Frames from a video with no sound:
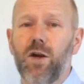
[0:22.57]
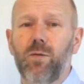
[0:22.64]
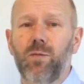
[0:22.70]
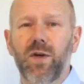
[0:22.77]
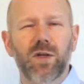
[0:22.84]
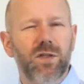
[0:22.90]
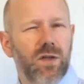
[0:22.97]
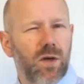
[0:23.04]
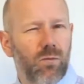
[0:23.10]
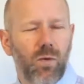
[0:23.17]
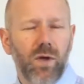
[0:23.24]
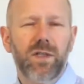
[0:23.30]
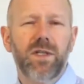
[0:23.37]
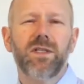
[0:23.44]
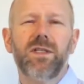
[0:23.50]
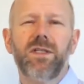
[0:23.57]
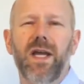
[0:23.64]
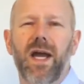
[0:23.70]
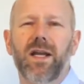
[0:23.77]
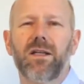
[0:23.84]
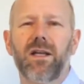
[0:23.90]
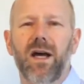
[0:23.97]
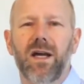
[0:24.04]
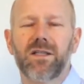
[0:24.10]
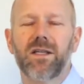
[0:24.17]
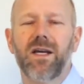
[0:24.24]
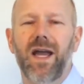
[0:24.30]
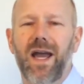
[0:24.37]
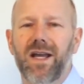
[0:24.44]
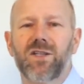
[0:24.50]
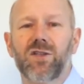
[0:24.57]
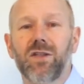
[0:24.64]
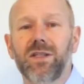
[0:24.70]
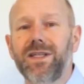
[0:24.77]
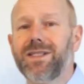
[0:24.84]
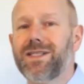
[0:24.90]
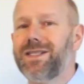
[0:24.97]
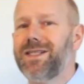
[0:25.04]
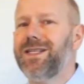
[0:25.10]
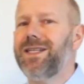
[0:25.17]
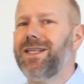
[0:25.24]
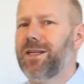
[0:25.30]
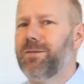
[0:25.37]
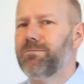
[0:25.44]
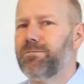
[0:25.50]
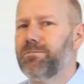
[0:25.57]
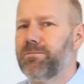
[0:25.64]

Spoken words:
because what does the analyzer actually see?